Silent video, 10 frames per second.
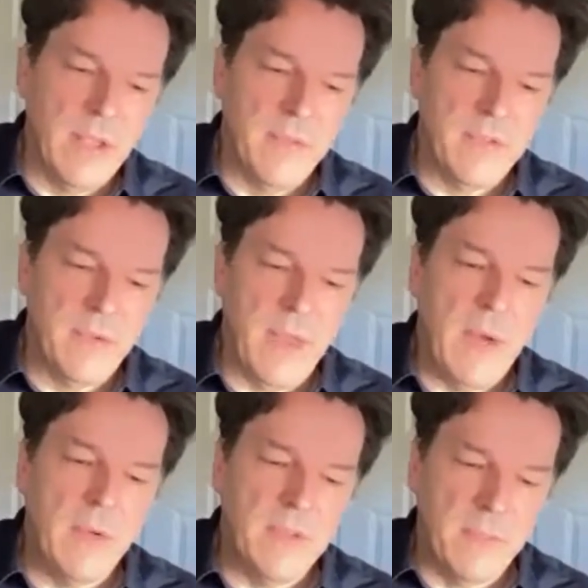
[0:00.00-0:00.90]
And so
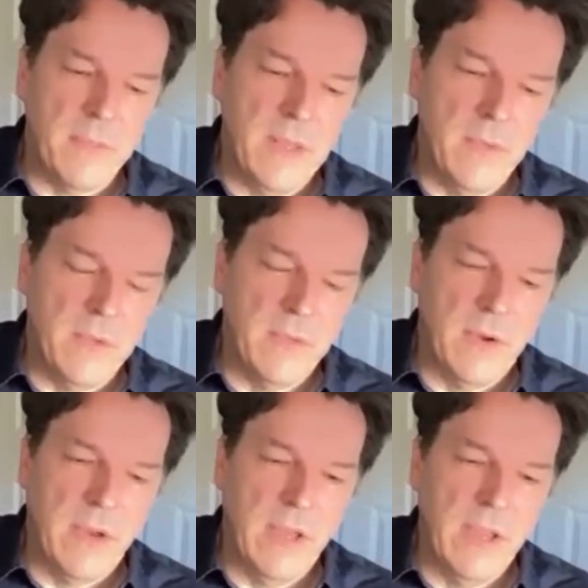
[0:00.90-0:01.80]
that was something that was
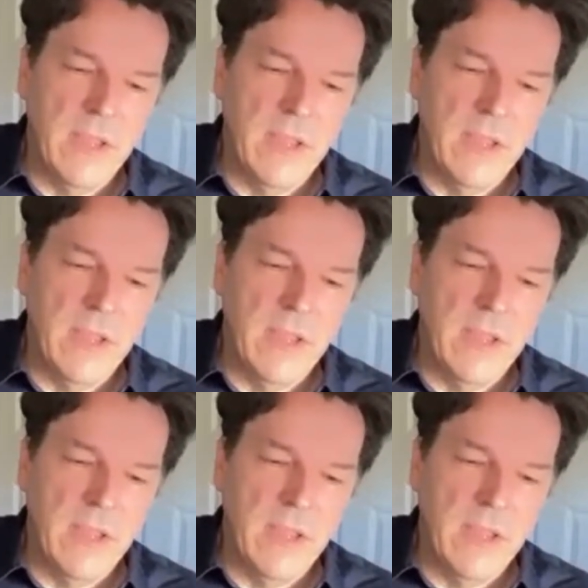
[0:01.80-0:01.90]
very